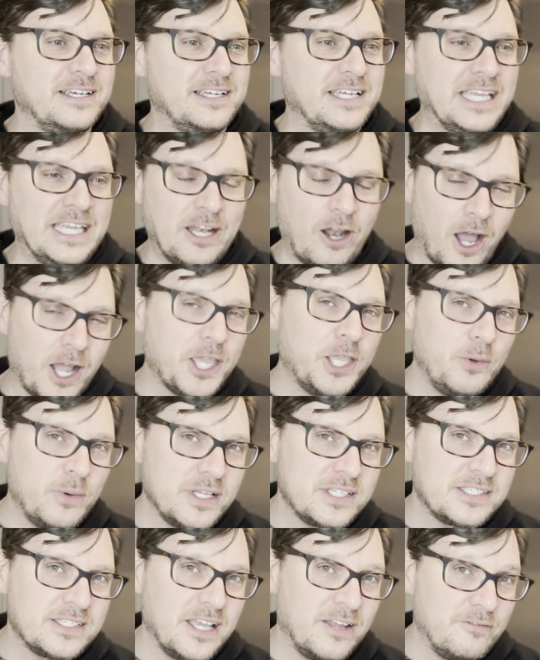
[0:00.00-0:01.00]

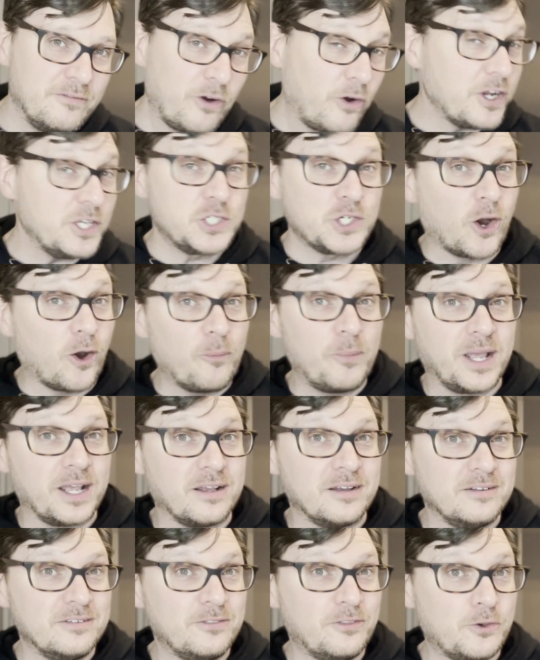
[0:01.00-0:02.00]
innocuous and very
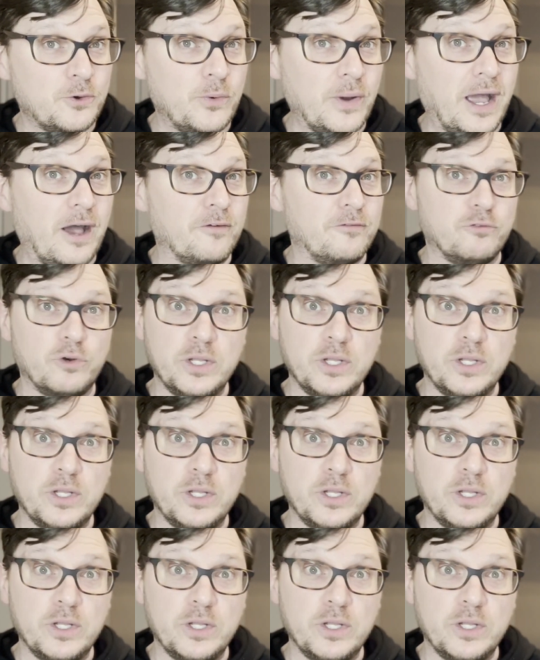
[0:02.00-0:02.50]
charming throughout.